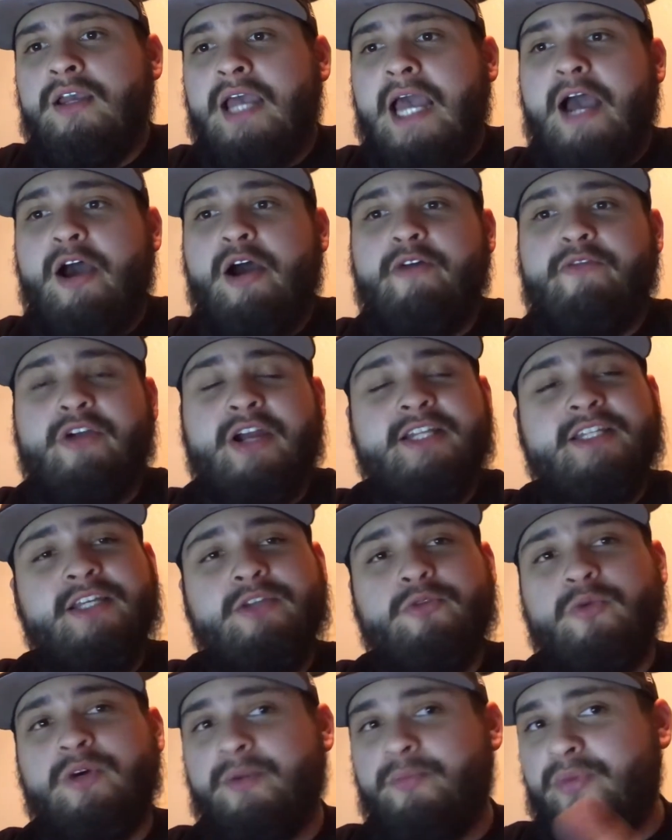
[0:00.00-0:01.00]
However, I did
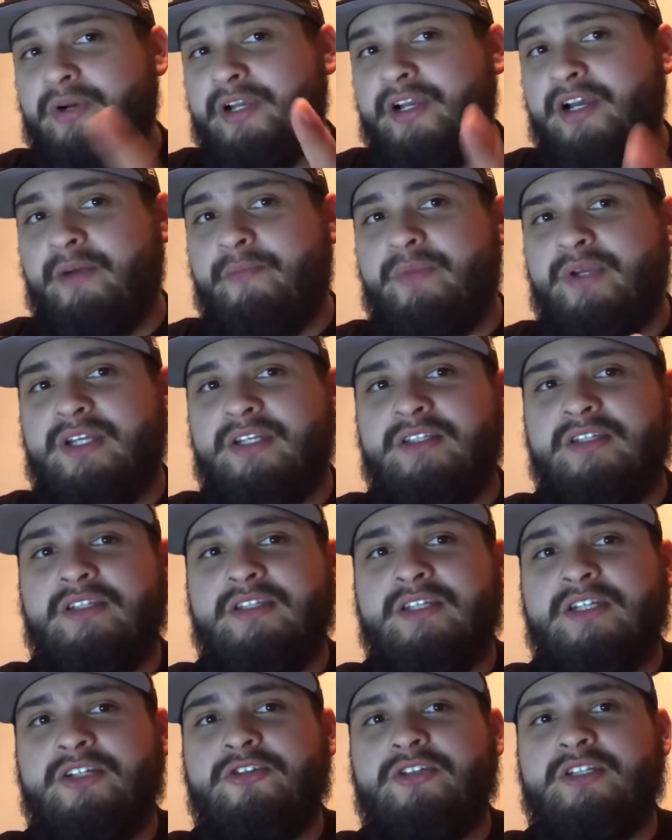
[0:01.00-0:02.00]
want to bring up, because
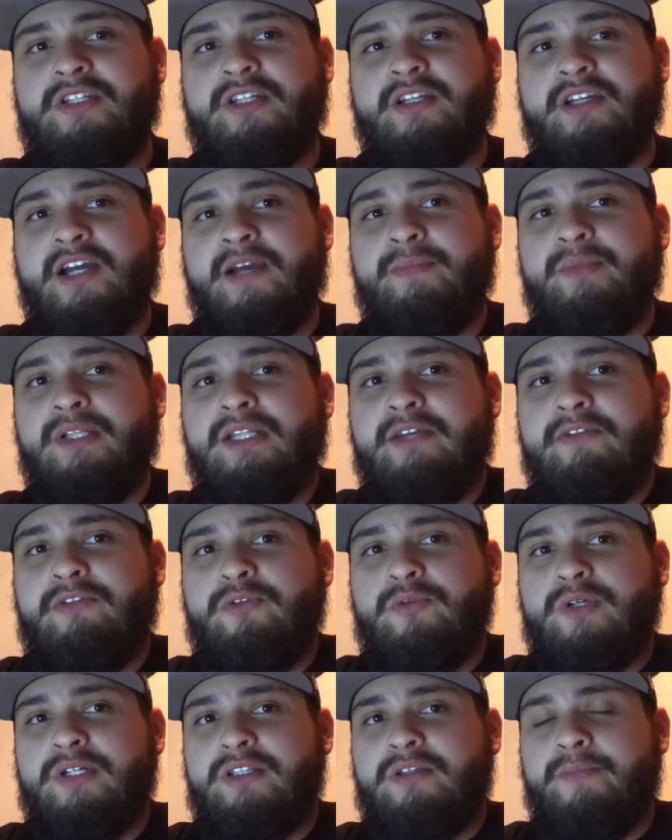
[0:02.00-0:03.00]
it's interesting, I believe it
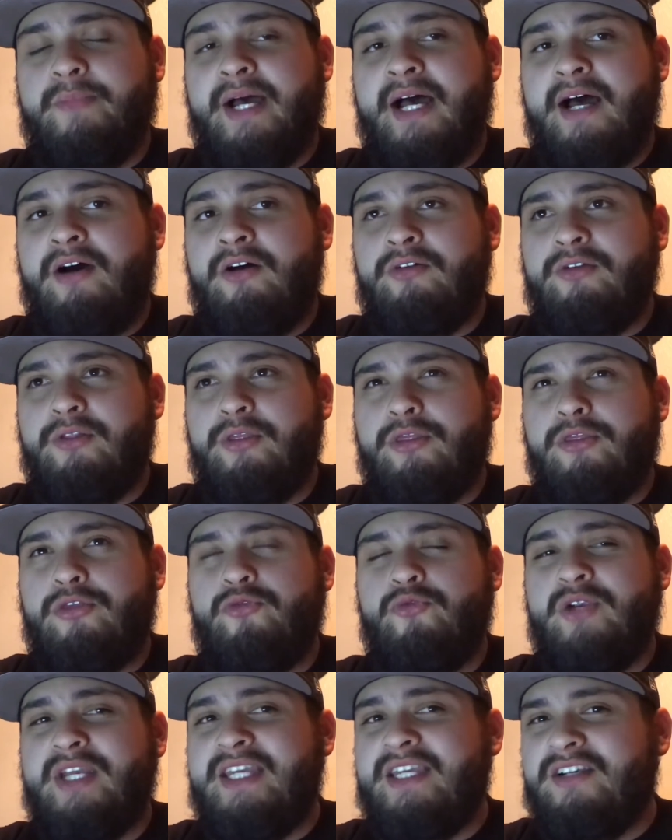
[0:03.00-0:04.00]
was about
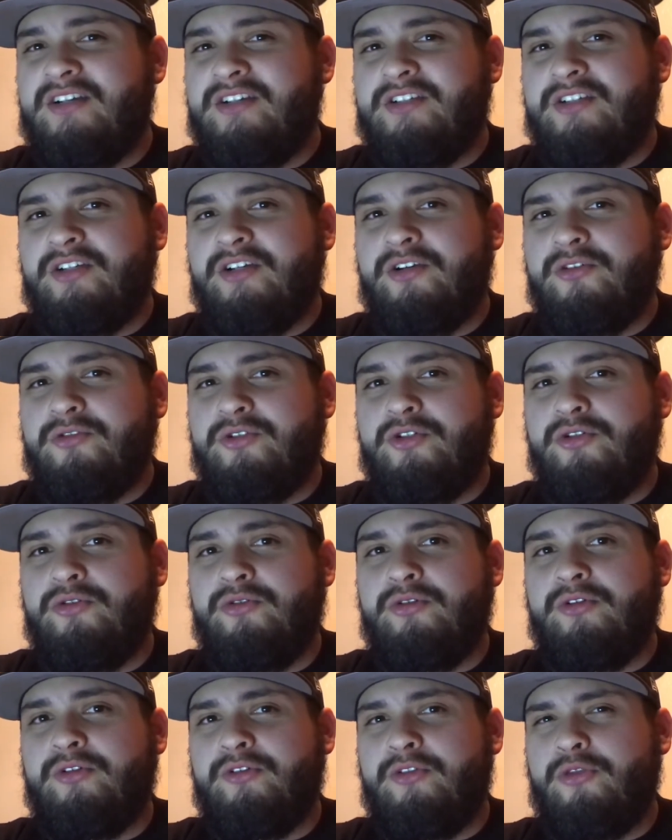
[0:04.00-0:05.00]
3 or
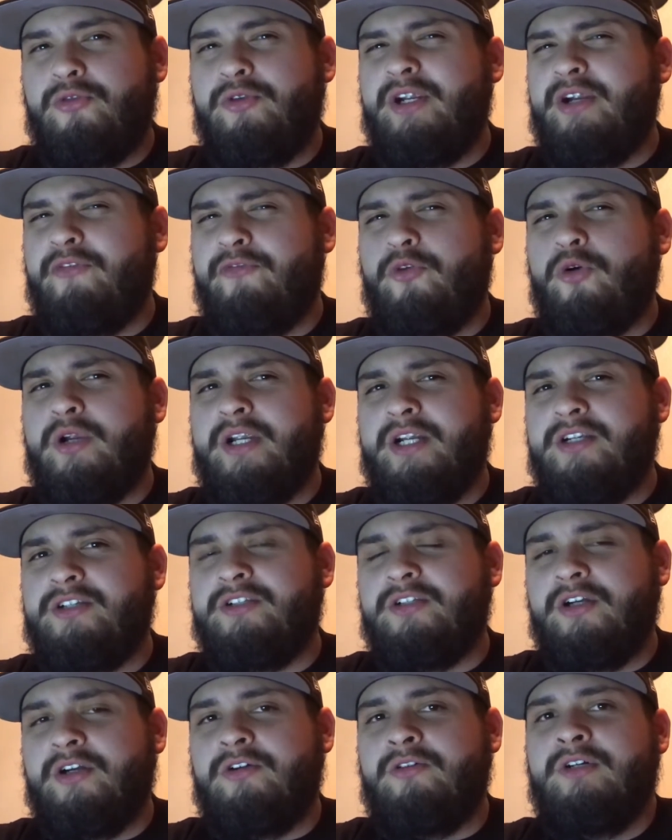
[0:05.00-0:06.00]
4
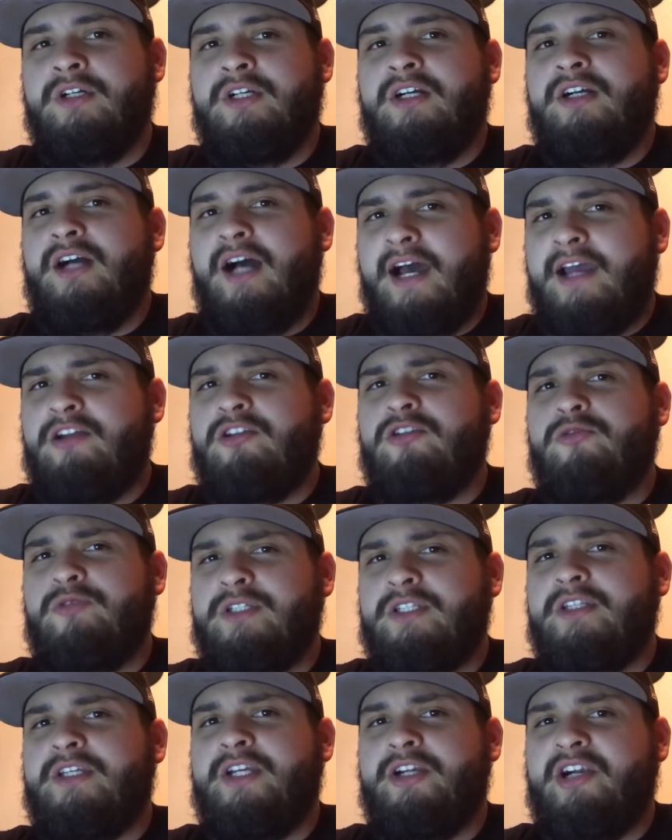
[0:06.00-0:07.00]
years ago. I know it
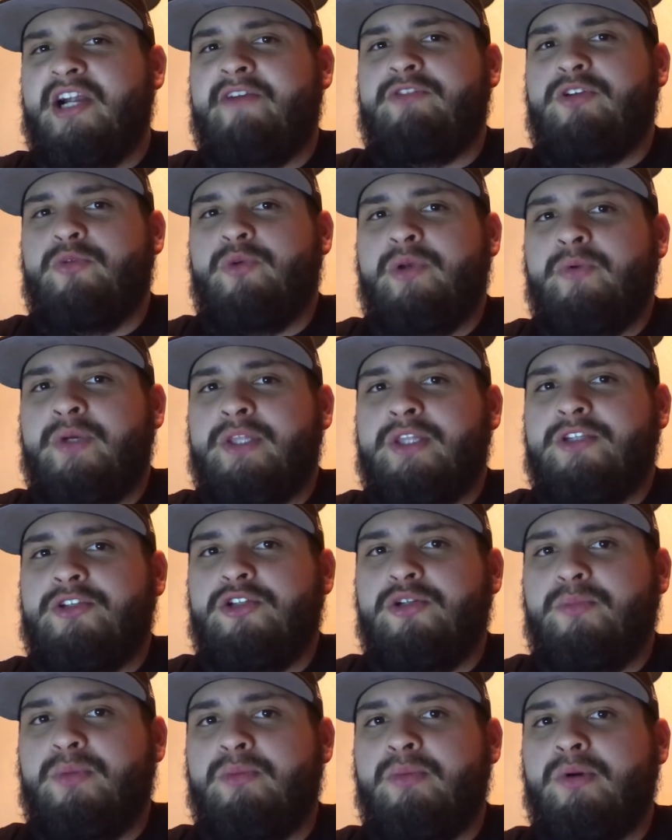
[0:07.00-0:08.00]
was the year after we won the
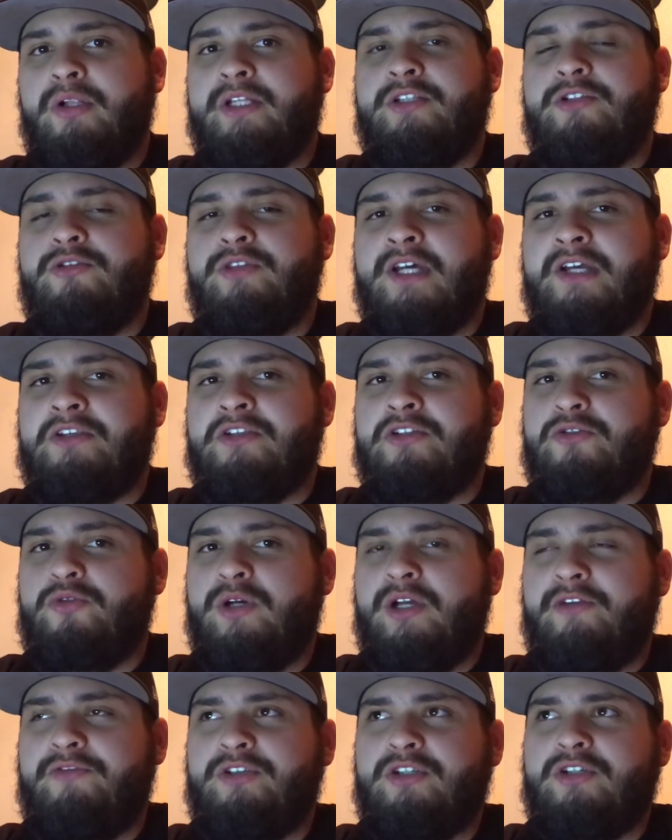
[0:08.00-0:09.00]
Super Bowl in
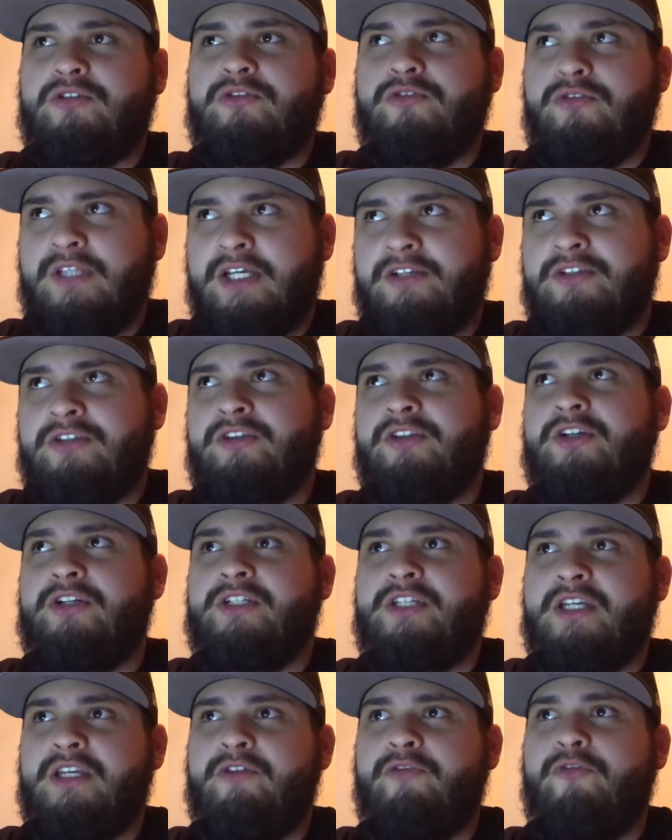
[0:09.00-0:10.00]
2012, so
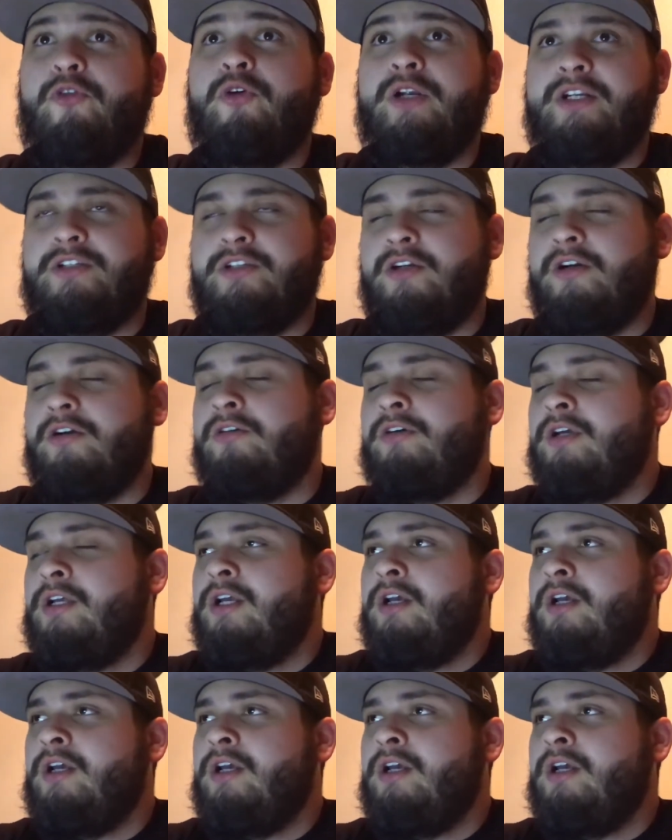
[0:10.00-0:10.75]
2013, 4 years ago.